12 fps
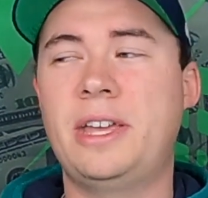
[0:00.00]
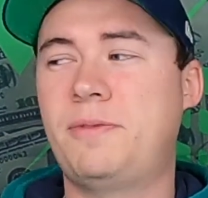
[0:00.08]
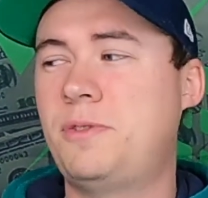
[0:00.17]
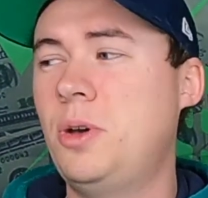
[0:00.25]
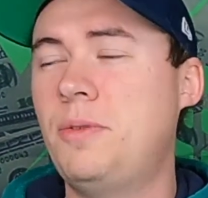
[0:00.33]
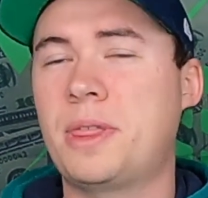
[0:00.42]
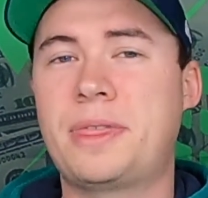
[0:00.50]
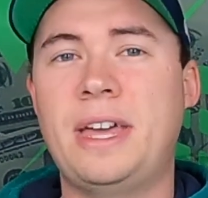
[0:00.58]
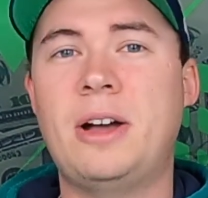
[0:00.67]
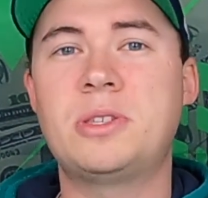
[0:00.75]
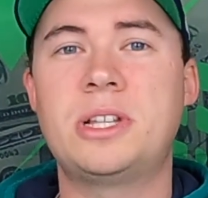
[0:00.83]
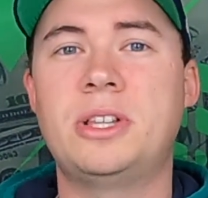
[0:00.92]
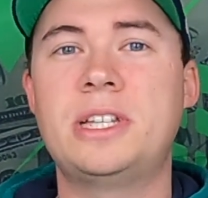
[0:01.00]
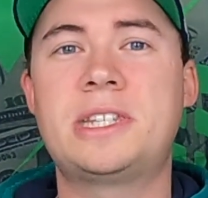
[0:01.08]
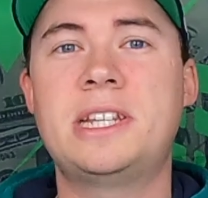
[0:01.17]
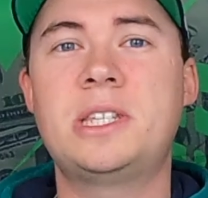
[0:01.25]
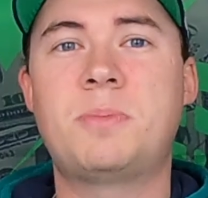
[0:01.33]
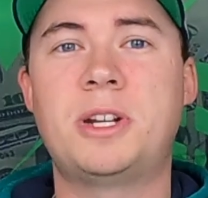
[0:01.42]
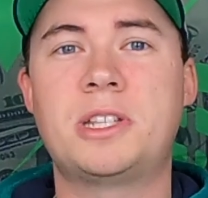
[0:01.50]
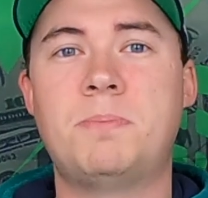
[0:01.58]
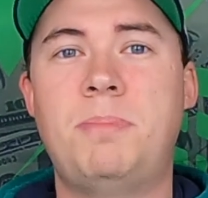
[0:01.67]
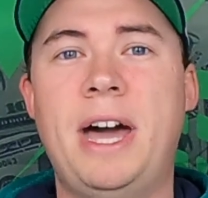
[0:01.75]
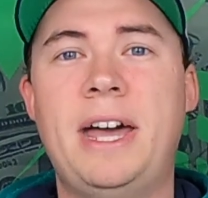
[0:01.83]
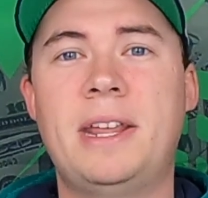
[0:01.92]
If you have a thousand listings, but it's
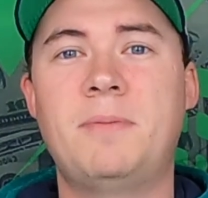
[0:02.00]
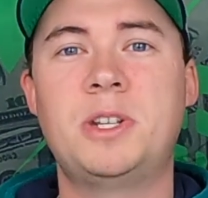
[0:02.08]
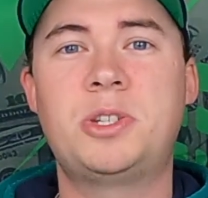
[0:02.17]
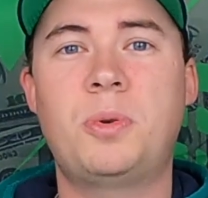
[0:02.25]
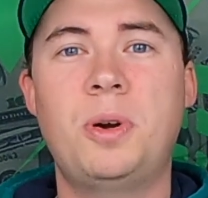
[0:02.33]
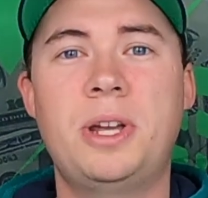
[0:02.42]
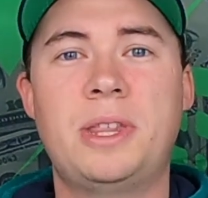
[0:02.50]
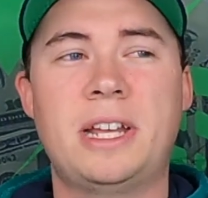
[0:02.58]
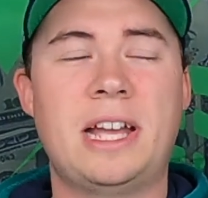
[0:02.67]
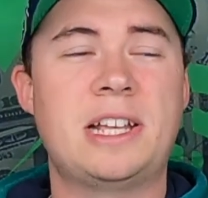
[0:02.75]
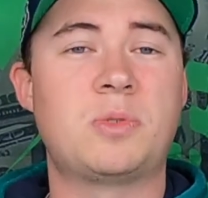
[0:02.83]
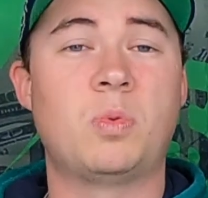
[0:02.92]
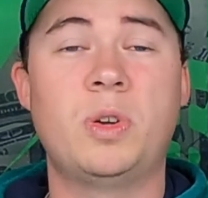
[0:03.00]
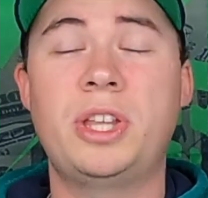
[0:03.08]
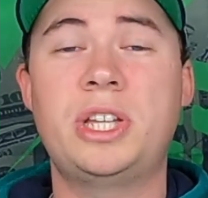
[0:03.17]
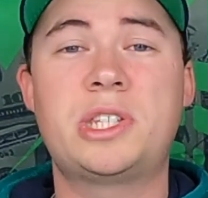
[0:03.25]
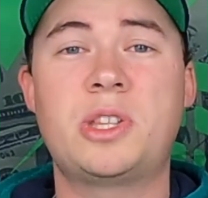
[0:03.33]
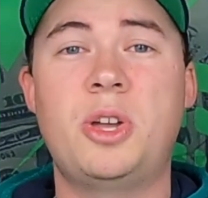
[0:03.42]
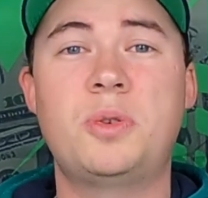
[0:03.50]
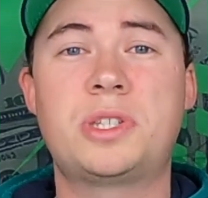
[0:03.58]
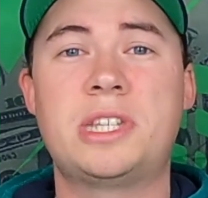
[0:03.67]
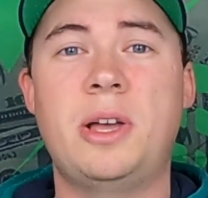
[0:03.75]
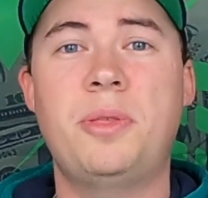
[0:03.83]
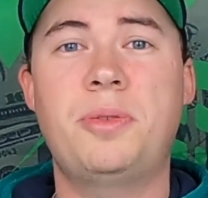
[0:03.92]
bad inventory that has really slow
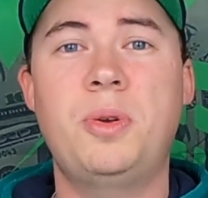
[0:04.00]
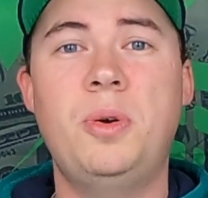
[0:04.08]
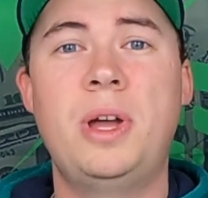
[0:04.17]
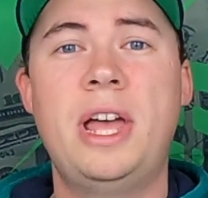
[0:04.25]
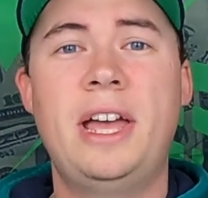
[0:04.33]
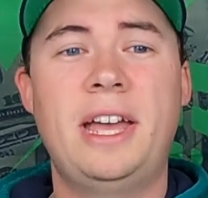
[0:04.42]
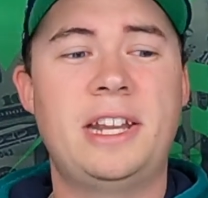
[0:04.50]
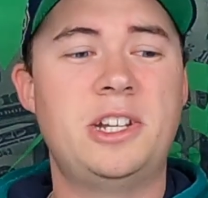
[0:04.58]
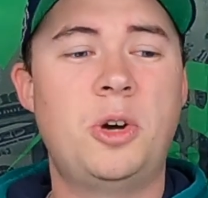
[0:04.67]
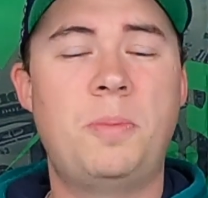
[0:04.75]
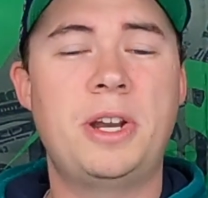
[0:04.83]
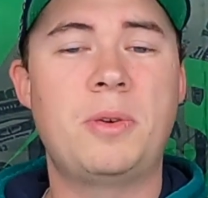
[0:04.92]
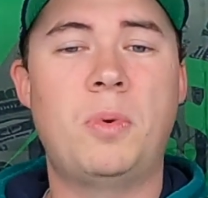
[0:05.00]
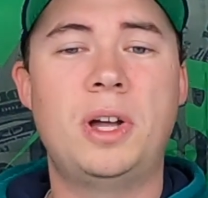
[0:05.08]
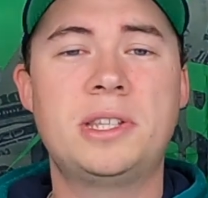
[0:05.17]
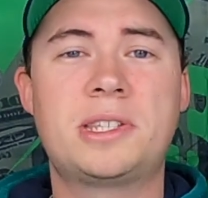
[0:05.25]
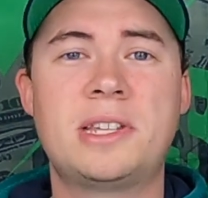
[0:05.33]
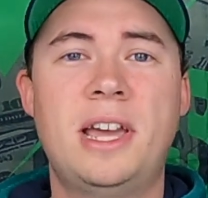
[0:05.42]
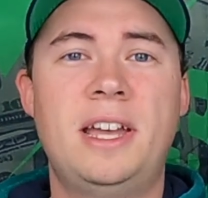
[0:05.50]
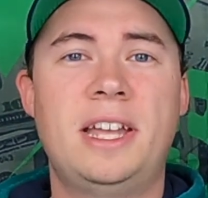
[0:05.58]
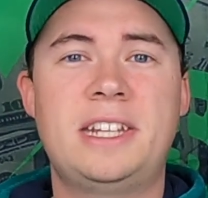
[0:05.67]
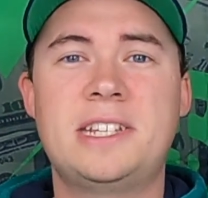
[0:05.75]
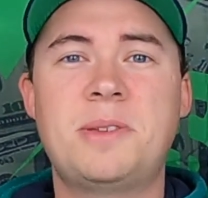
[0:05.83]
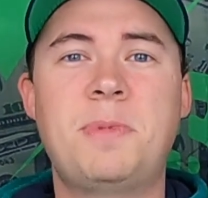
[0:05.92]
sell through and nobody wants,
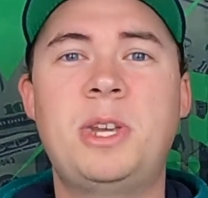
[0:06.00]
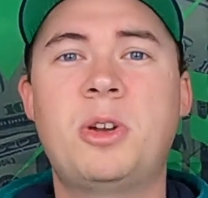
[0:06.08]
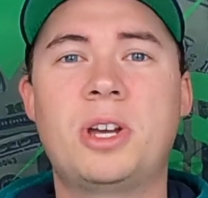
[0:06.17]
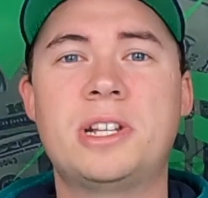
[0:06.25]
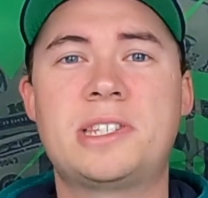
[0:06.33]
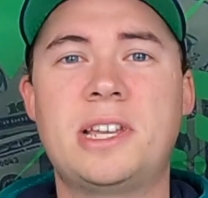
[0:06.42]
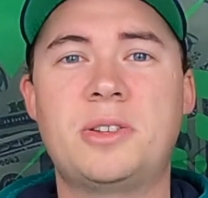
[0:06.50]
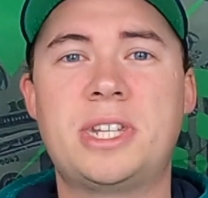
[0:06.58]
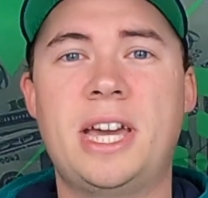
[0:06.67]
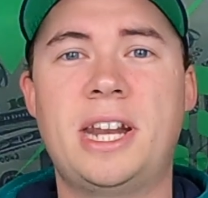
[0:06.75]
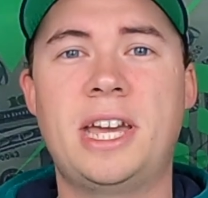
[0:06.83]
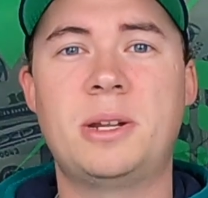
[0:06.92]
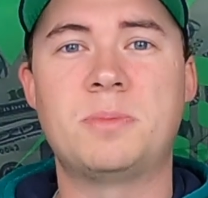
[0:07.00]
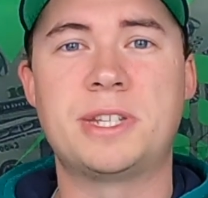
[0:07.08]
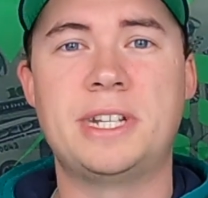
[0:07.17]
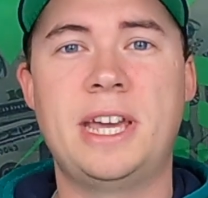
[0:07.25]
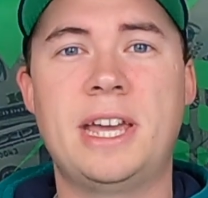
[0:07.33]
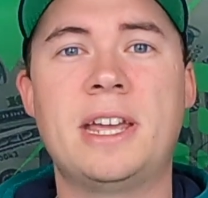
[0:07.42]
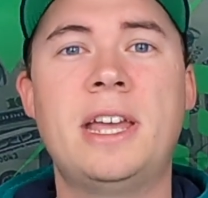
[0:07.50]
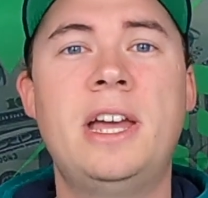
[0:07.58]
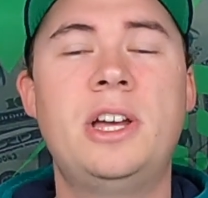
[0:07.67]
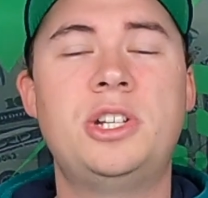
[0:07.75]
that doesn't mean you're going to sell 10 items a day.